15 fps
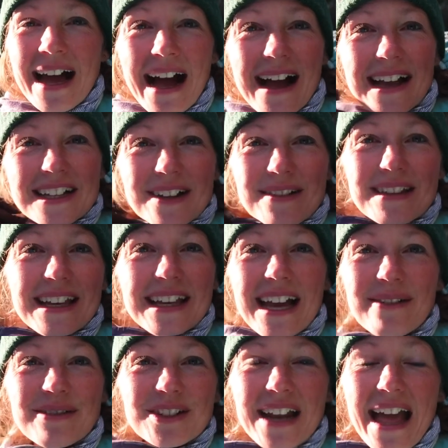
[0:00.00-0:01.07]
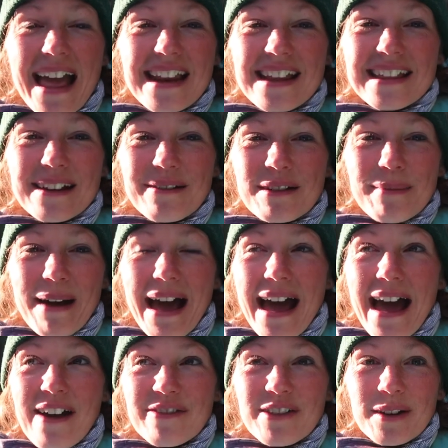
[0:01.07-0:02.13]
I don't think I've done anything with my
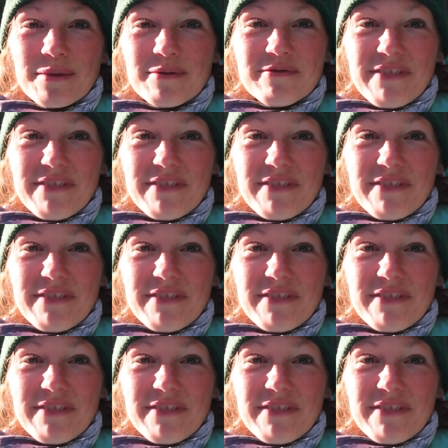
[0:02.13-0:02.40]
hair for